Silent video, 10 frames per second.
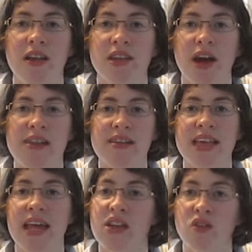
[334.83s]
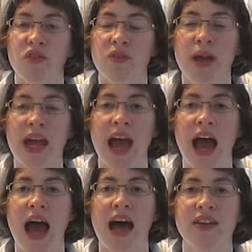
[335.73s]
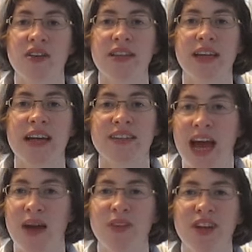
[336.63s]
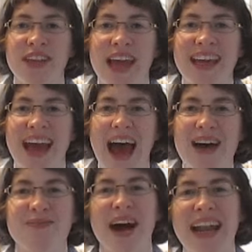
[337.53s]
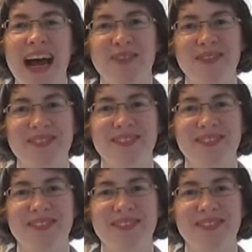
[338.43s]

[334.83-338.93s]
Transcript: So as I say, that's all from me, and until next time, you take care. Bye now.